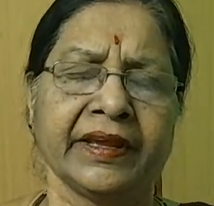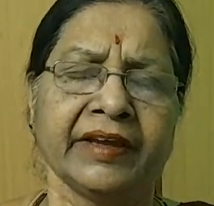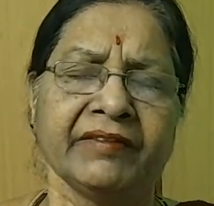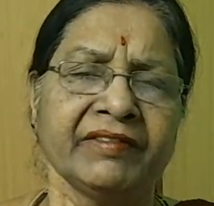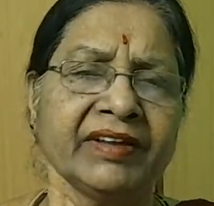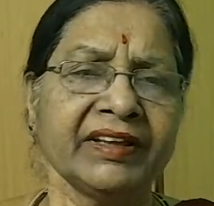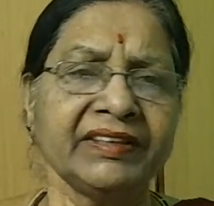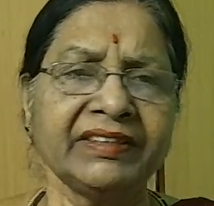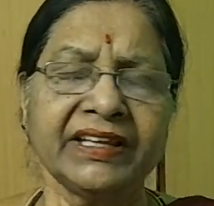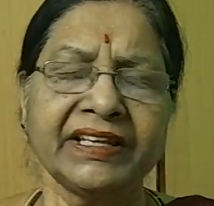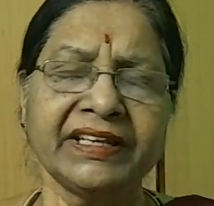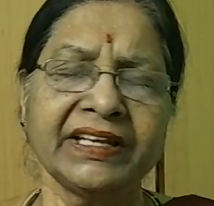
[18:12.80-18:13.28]

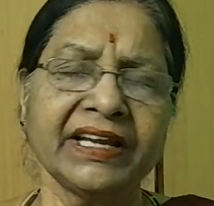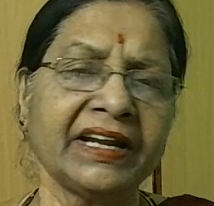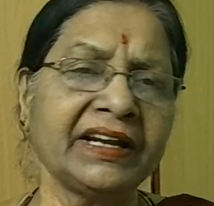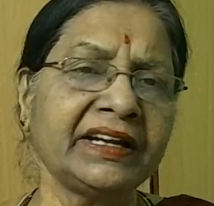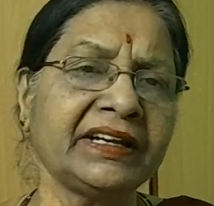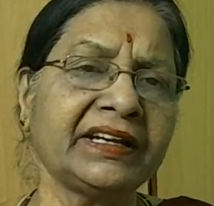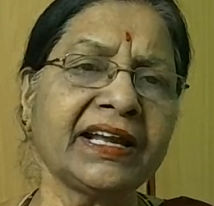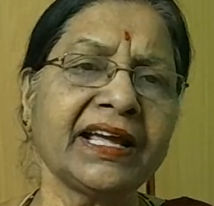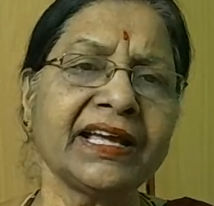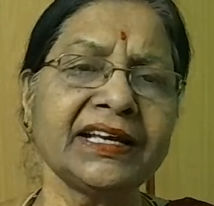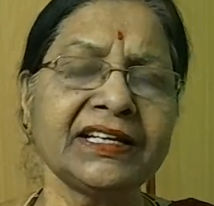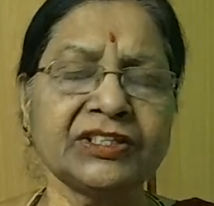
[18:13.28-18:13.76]
When the
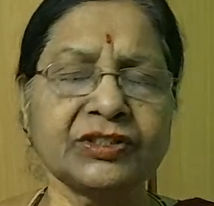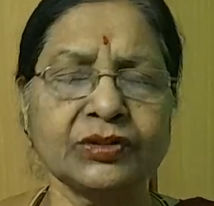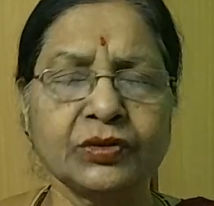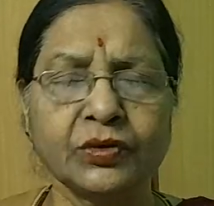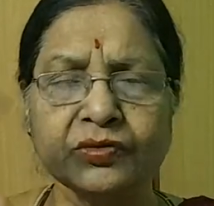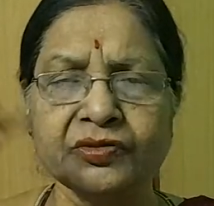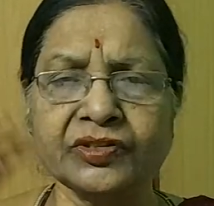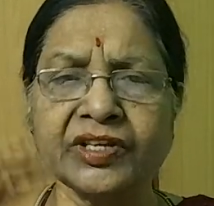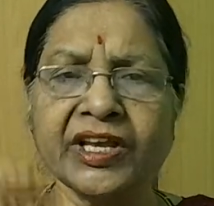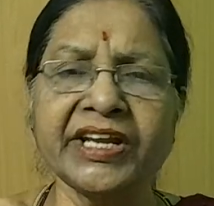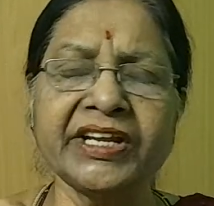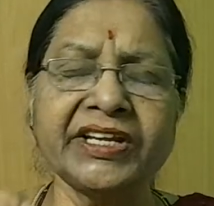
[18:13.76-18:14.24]
entire
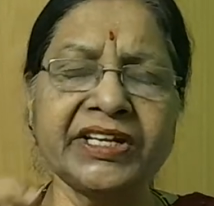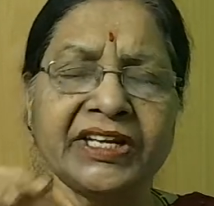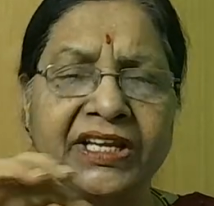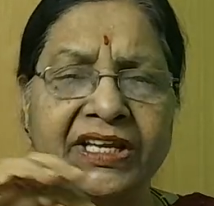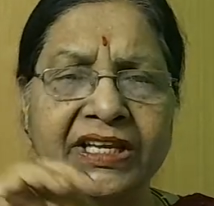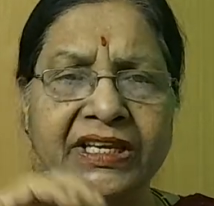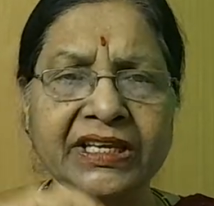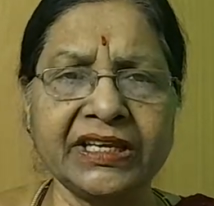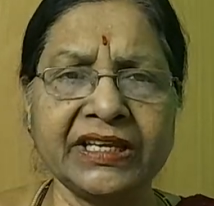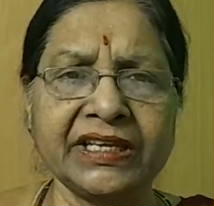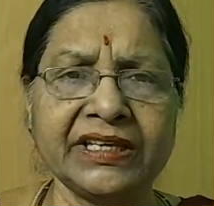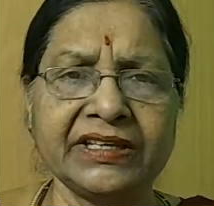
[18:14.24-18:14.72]

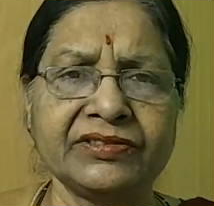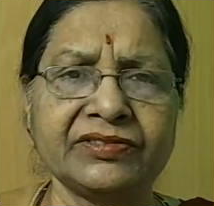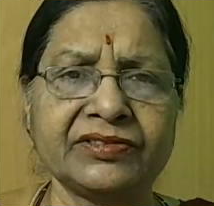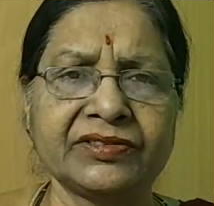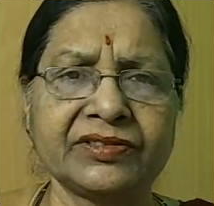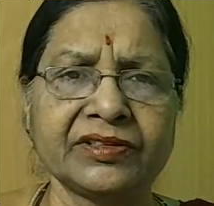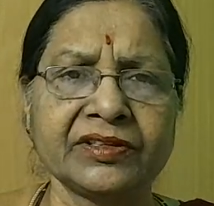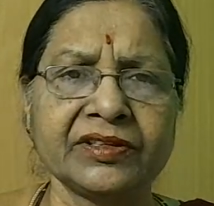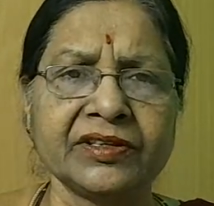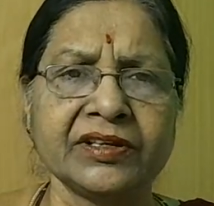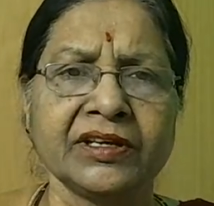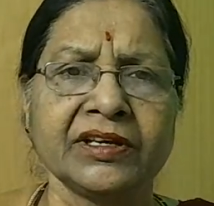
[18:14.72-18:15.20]
society
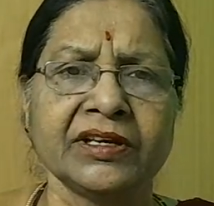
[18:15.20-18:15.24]
is